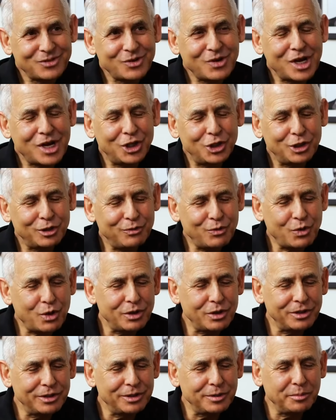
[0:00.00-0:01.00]
Well, so
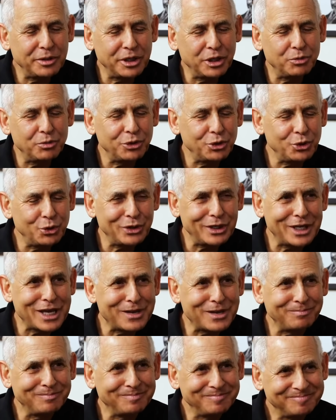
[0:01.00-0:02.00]
grateful. forward to being with you
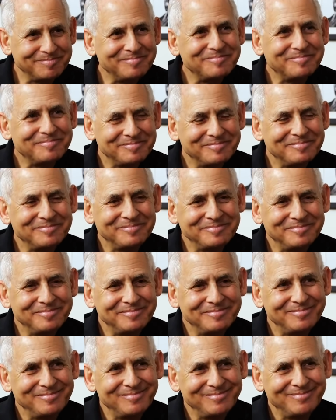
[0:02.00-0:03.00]
again. Yeah, I really
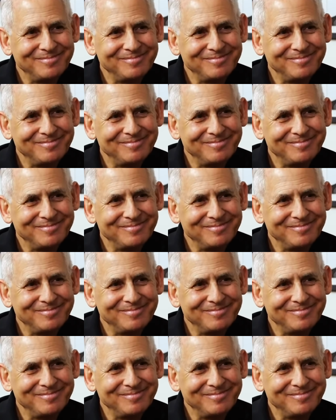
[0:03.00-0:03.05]
appreciate